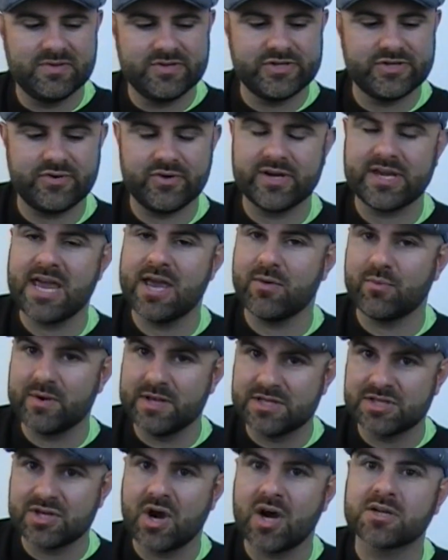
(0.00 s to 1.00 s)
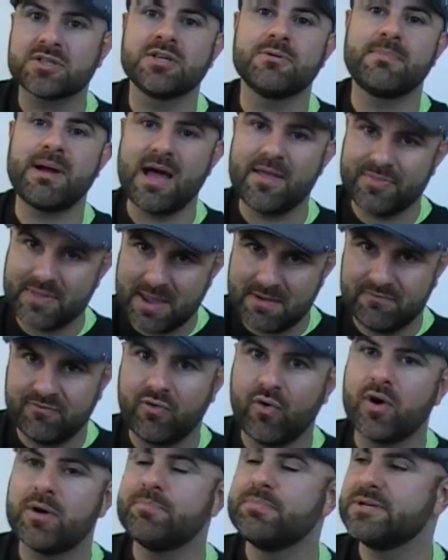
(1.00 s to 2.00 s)
So again, we talked about that
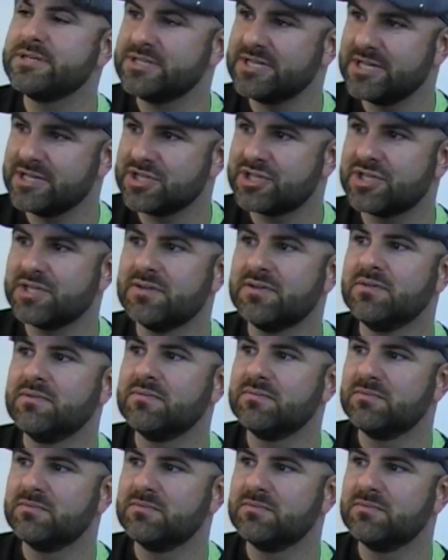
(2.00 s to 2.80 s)
4 position.